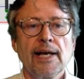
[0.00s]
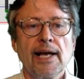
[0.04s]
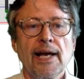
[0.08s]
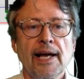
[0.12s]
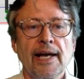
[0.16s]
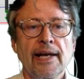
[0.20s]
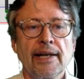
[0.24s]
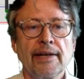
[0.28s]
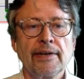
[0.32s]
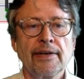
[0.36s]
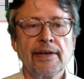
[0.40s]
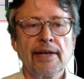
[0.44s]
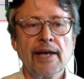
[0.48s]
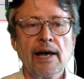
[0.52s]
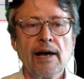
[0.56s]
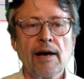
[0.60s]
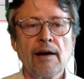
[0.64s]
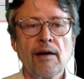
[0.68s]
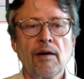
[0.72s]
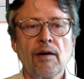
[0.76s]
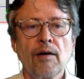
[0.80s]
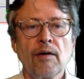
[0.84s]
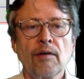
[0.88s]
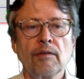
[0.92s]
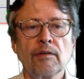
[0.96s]
And
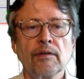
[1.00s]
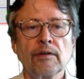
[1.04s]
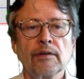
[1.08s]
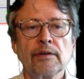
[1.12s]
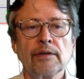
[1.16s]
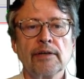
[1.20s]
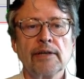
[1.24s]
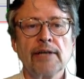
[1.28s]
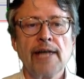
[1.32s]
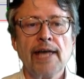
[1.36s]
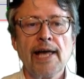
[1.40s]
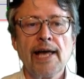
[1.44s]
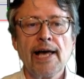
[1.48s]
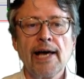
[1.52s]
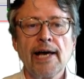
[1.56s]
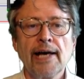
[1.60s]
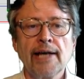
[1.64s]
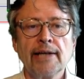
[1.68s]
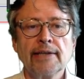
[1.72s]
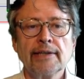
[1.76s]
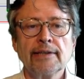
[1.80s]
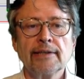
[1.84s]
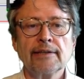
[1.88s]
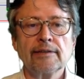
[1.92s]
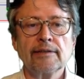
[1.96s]
now
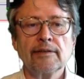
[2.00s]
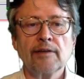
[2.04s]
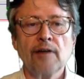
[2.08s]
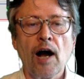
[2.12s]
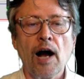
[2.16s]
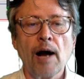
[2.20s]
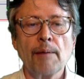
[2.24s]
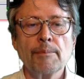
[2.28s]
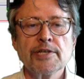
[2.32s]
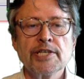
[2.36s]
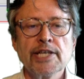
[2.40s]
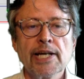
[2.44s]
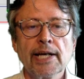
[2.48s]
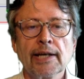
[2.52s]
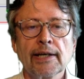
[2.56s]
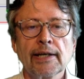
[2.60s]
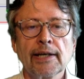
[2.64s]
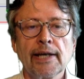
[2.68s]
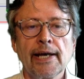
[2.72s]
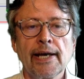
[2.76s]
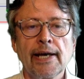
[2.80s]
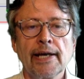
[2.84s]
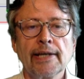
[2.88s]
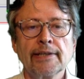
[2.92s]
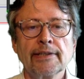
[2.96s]
LED, object
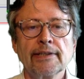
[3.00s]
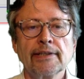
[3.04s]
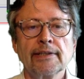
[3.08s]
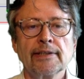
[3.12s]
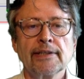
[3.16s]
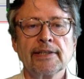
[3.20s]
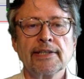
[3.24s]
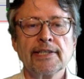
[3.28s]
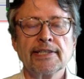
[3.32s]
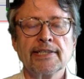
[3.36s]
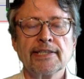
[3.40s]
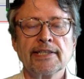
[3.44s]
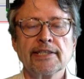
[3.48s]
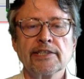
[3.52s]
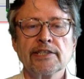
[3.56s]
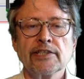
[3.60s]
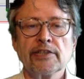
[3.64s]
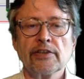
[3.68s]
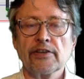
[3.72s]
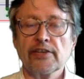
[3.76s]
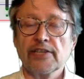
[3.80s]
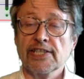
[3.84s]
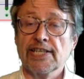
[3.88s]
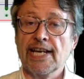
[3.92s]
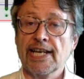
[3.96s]
LED, is
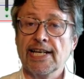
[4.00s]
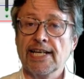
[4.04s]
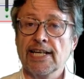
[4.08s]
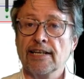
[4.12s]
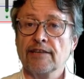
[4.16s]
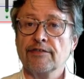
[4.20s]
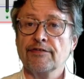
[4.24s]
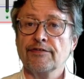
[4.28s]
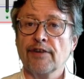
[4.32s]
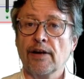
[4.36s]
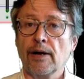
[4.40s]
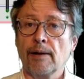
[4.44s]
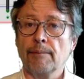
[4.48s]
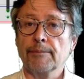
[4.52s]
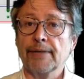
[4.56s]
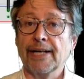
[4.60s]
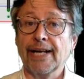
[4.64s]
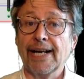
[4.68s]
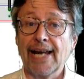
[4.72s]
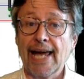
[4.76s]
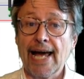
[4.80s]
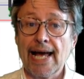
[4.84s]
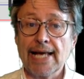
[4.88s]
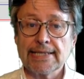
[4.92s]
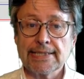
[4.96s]
instantiated from
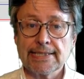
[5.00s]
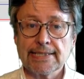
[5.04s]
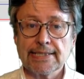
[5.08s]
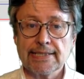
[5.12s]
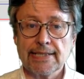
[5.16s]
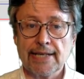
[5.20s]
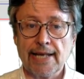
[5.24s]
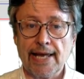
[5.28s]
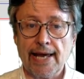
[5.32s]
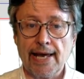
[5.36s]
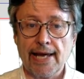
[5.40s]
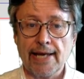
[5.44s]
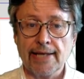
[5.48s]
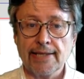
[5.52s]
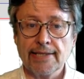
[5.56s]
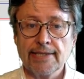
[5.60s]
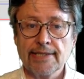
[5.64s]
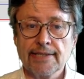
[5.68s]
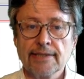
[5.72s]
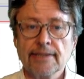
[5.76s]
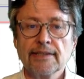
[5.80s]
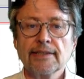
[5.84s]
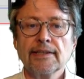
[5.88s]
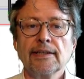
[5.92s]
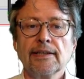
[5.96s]
class LED
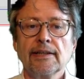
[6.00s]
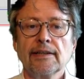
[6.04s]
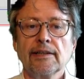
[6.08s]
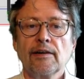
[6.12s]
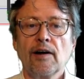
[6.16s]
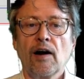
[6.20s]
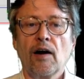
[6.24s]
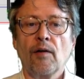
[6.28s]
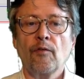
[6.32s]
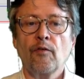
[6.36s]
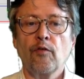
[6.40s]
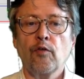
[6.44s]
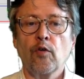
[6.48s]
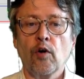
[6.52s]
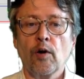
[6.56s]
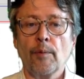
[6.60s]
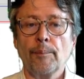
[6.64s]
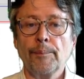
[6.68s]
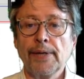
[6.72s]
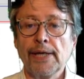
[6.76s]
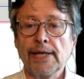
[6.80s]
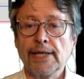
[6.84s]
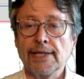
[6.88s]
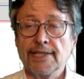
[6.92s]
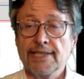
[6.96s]
for
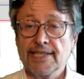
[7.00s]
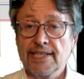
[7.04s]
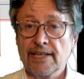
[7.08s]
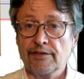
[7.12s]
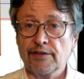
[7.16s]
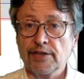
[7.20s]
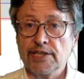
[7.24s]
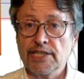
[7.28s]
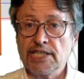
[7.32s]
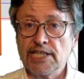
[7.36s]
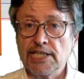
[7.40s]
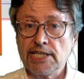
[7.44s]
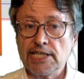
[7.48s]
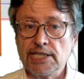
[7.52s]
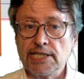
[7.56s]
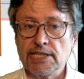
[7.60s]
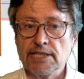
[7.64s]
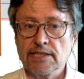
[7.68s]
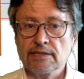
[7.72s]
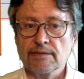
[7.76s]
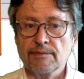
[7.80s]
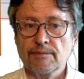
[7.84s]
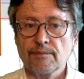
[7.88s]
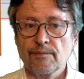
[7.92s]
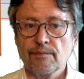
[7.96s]
pin 17.
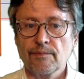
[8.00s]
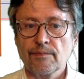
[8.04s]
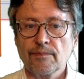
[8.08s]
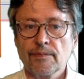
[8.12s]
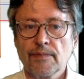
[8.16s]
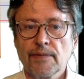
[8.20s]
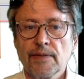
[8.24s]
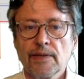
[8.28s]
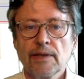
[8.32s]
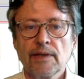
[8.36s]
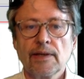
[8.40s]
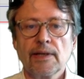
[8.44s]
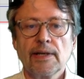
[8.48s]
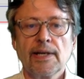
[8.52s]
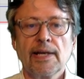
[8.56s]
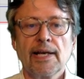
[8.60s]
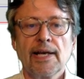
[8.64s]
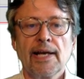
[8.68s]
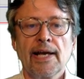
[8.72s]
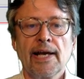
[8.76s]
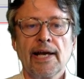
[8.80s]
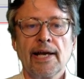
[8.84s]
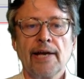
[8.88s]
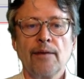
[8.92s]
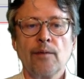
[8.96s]

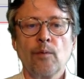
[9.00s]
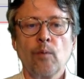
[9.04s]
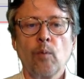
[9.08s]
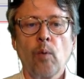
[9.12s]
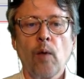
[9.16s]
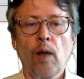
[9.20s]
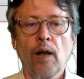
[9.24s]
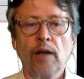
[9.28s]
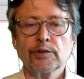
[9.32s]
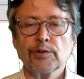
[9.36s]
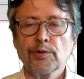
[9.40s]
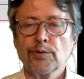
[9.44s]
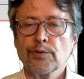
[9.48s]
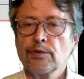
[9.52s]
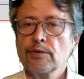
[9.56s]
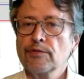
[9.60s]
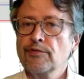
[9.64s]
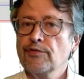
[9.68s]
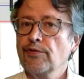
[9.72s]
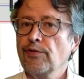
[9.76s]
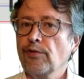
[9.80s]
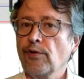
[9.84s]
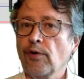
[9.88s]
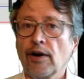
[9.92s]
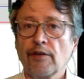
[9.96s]
And while true,
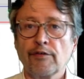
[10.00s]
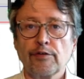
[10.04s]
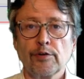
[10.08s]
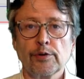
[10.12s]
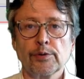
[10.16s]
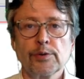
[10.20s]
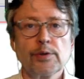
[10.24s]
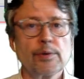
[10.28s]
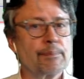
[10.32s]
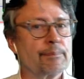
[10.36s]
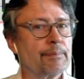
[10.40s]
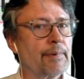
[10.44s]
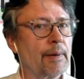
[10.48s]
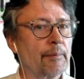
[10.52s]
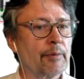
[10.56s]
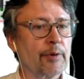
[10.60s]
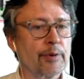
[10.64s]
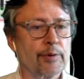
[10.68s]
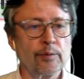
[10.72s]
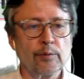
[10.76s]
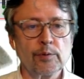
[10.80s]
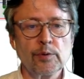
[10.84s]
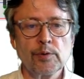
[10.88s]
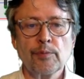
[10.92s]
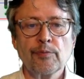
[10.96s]
forever loop, I'm going
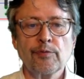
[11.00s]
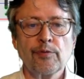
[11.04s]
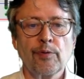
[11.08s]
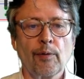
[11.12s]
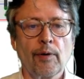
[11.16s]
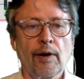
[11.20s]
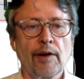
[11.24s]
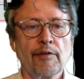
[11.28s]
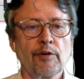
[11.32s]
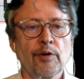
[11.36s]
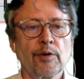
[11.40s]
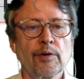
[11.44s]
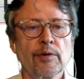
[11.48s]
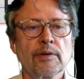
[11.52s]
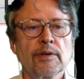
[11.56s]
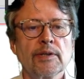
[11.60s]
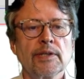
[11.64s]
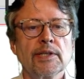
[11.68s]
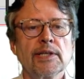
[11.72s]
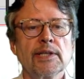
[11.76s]
to loop forever.